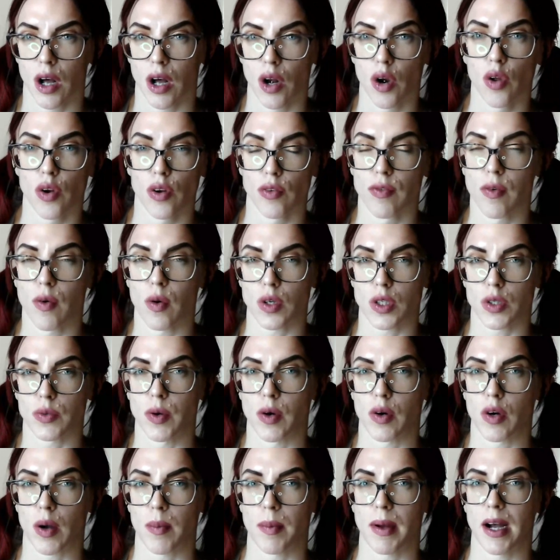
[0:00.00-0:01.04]
a lot of water
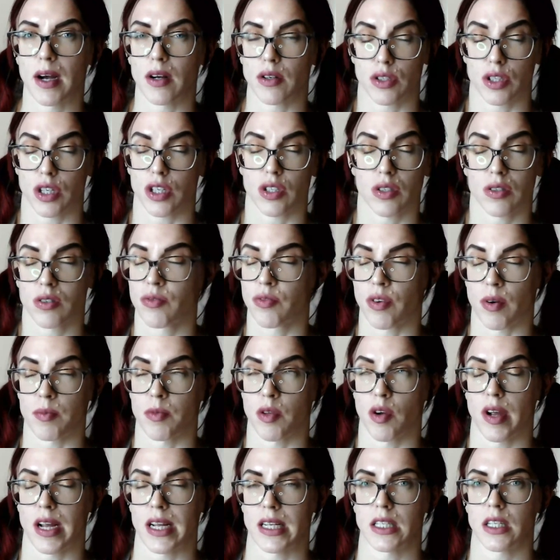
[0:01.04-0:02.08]
will come out just from
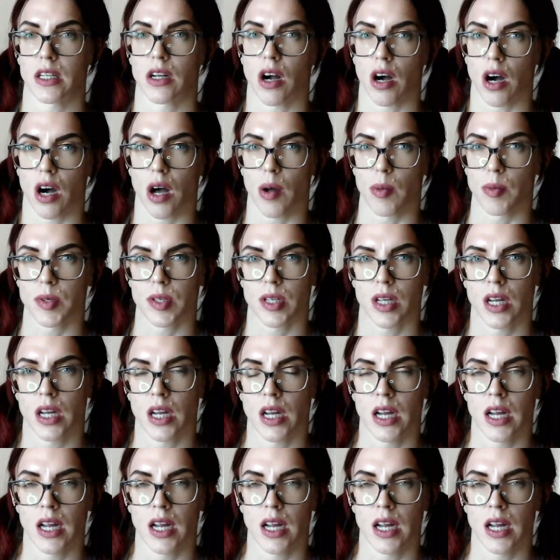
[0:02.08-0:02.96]
not eating carbs.